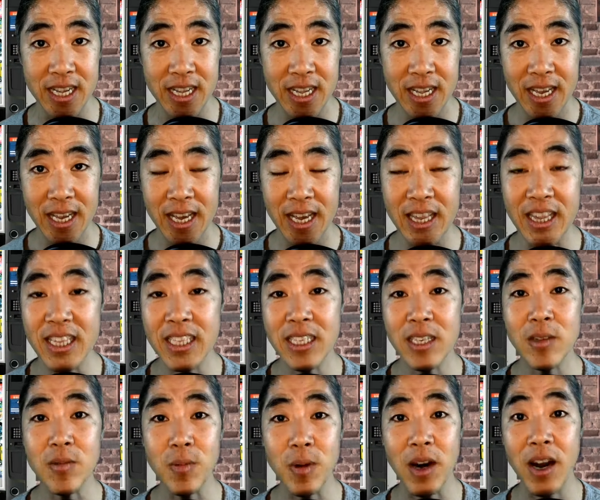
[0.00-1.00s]
And this
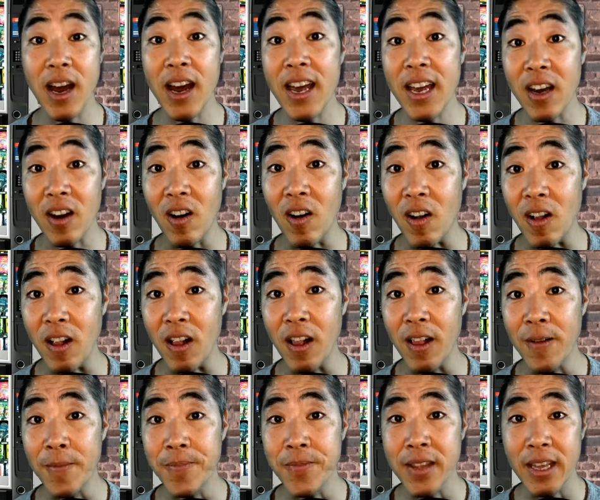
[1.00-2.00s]
is what I call
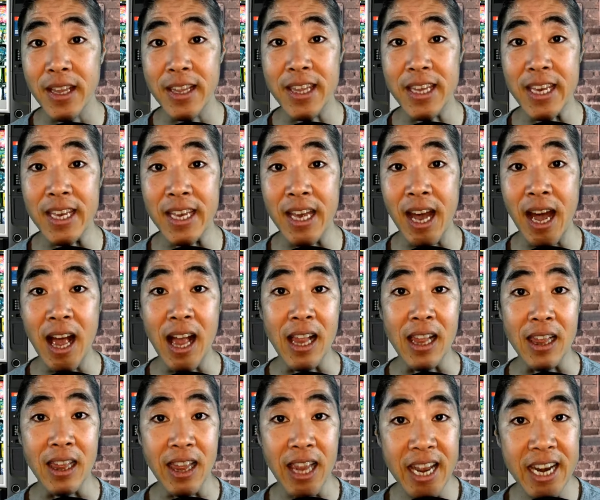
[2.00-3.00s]
the
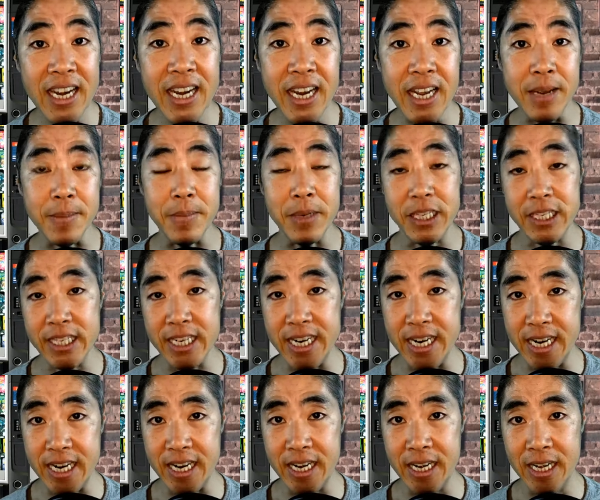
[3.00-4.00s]
lending
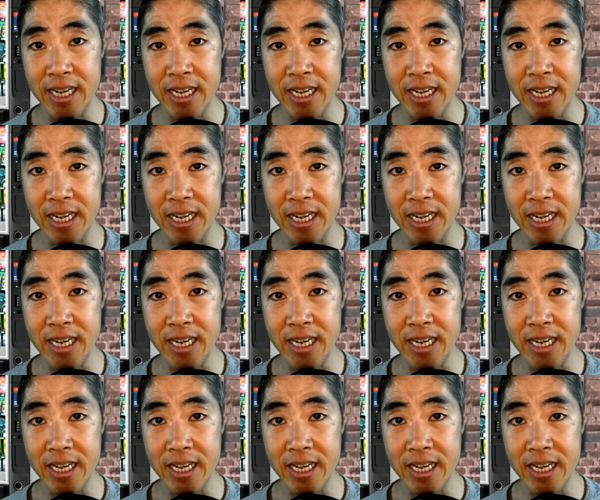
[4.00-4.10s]
machine.